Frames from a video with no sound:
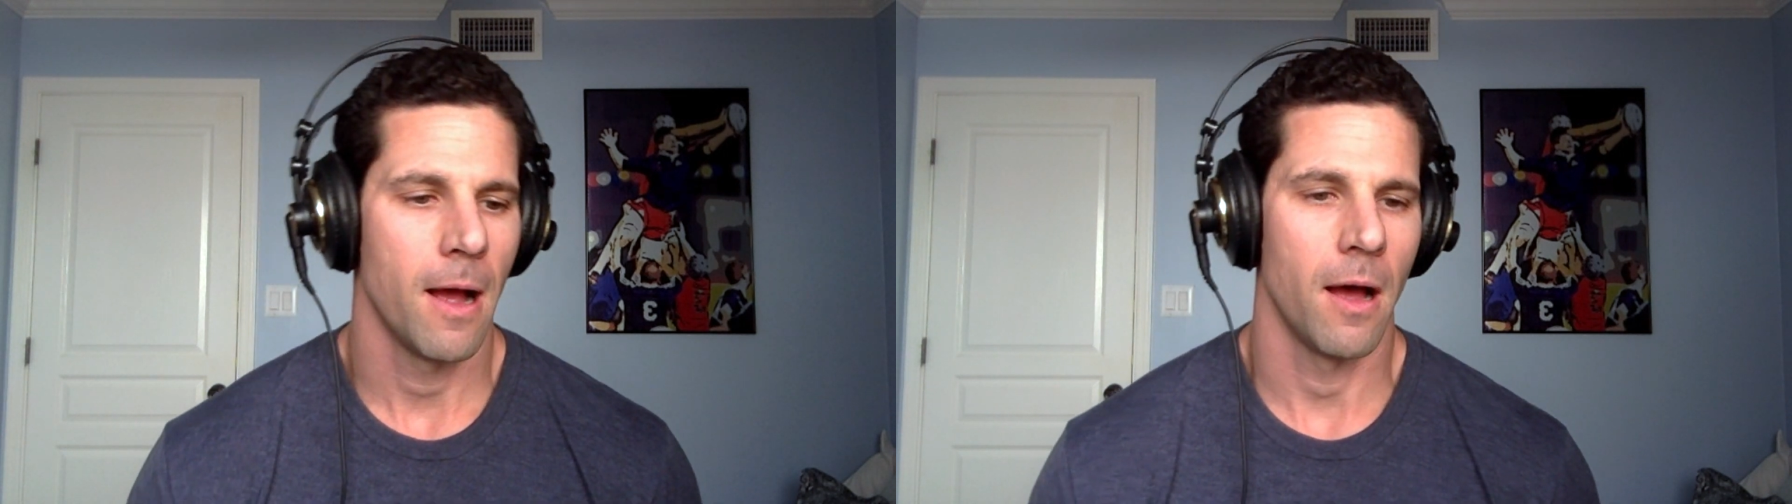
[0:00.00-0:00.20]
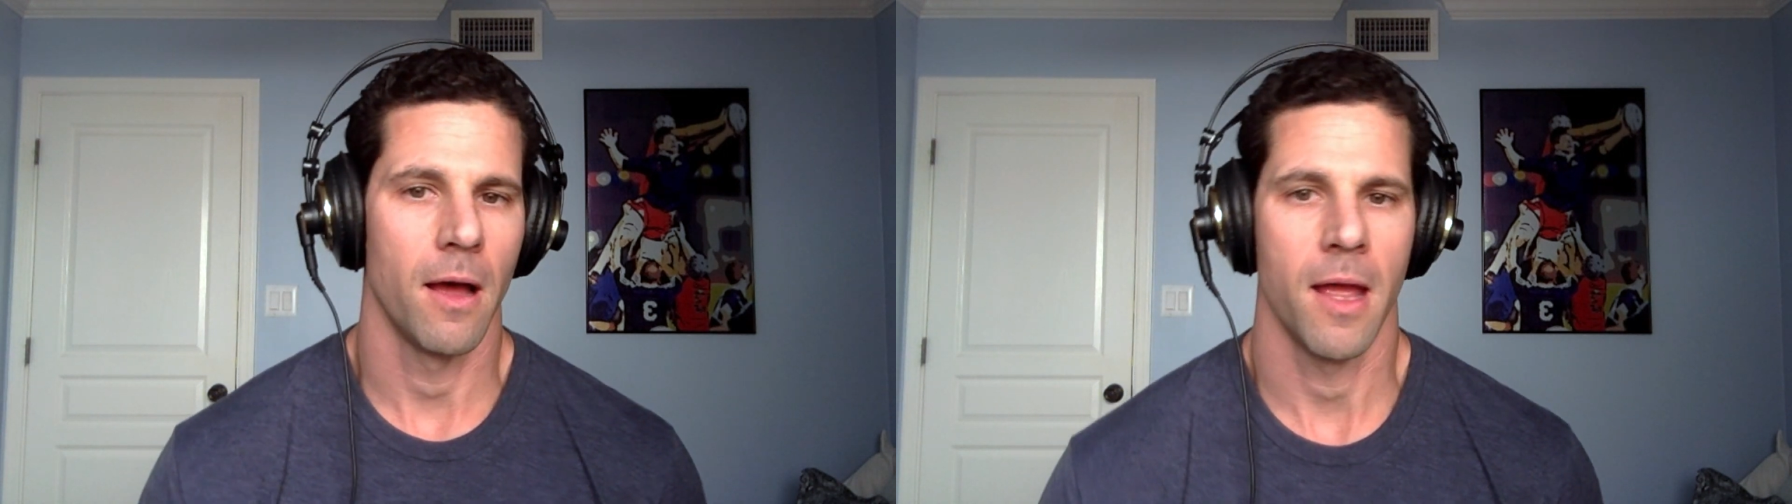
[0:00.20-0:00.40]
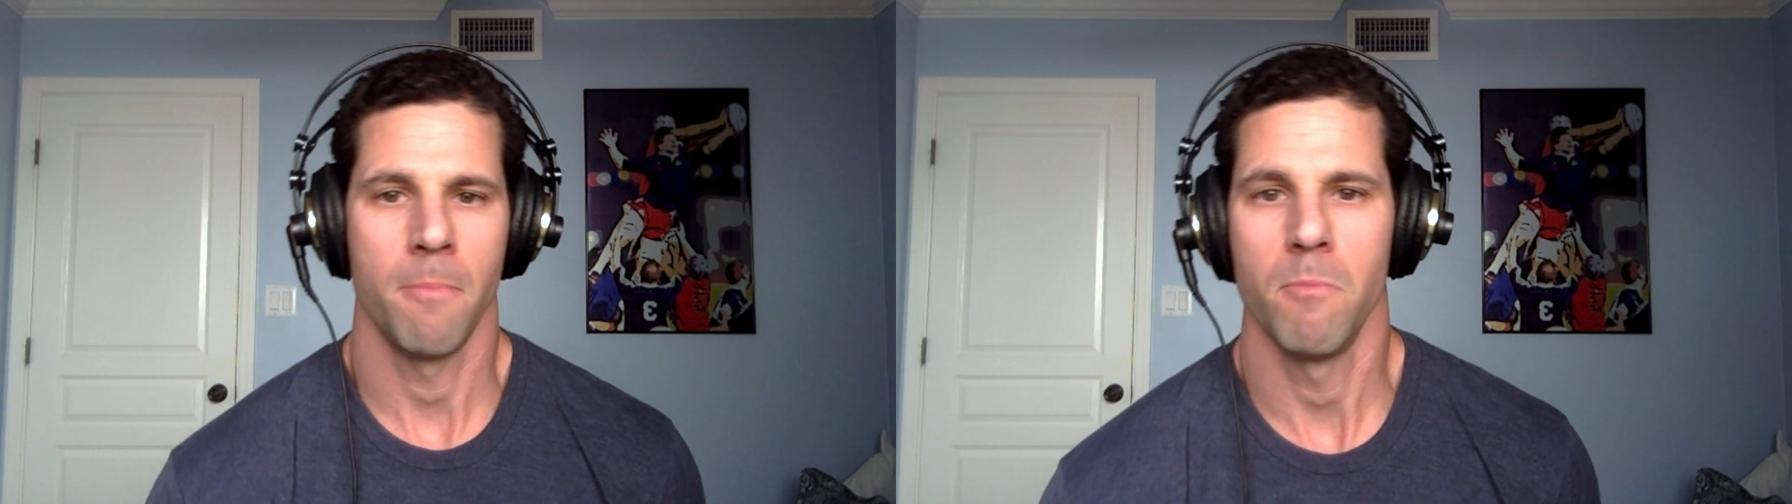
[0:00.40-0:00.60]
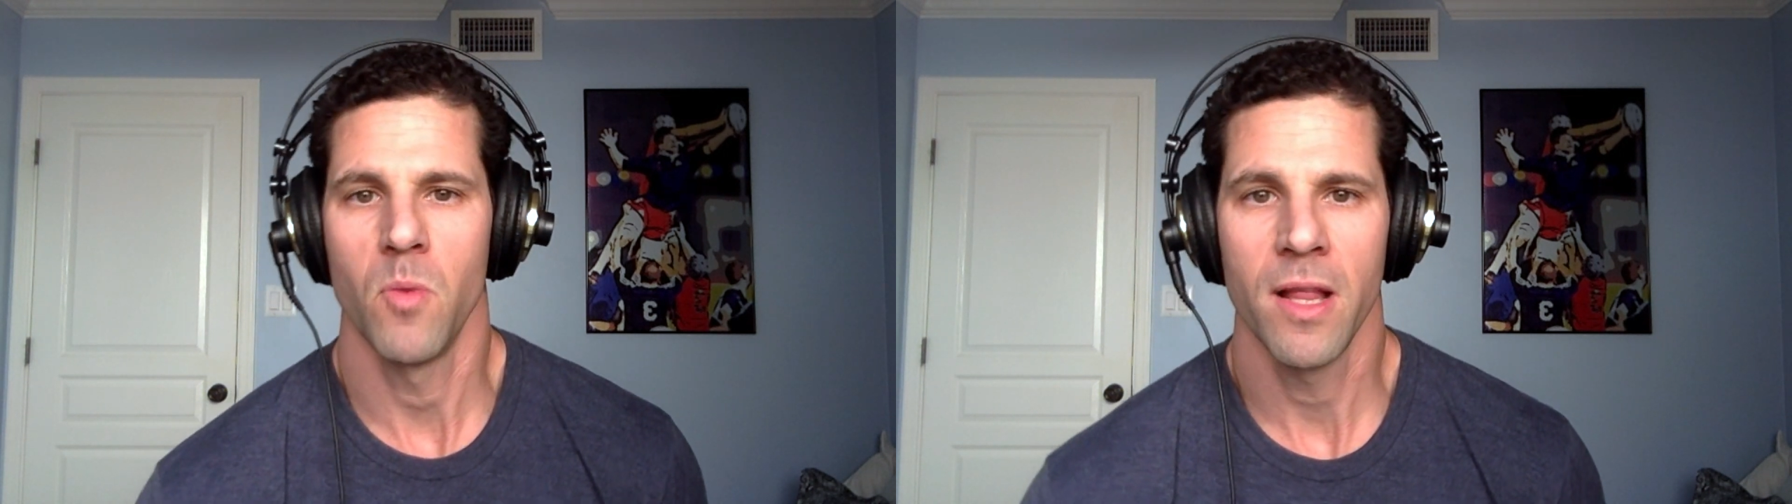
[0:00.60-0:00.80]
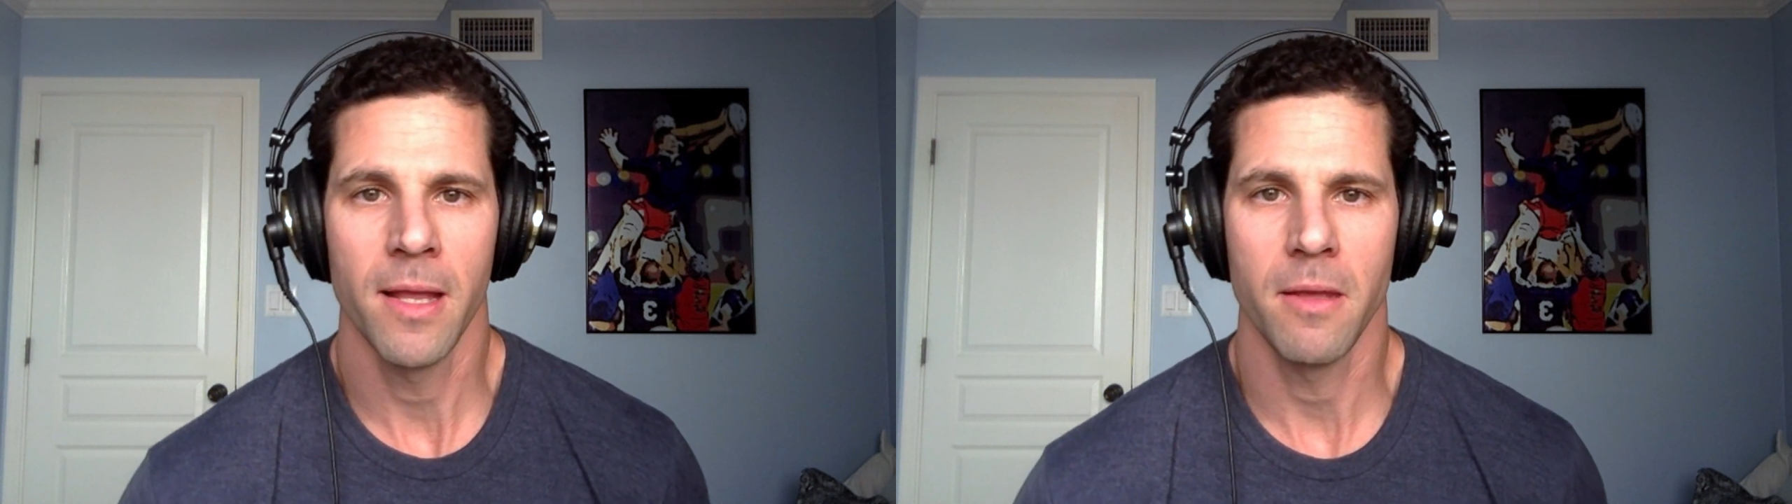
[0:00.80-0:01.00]
and
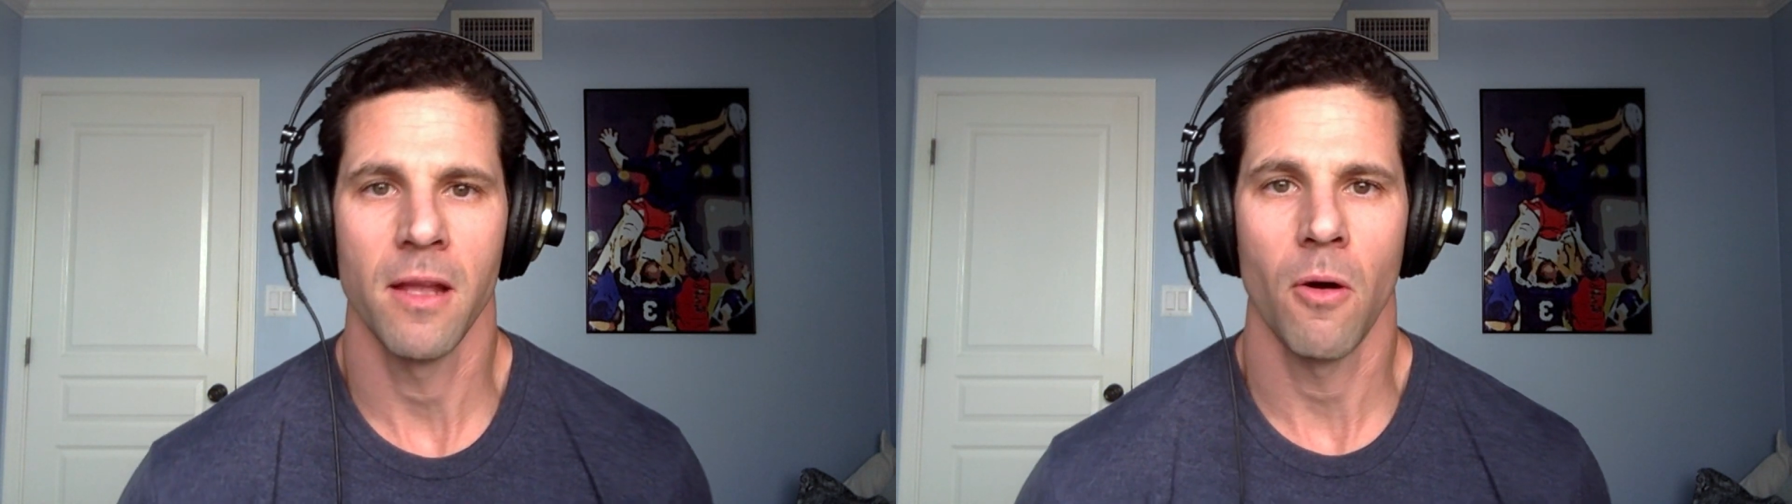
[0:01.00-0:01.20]
really,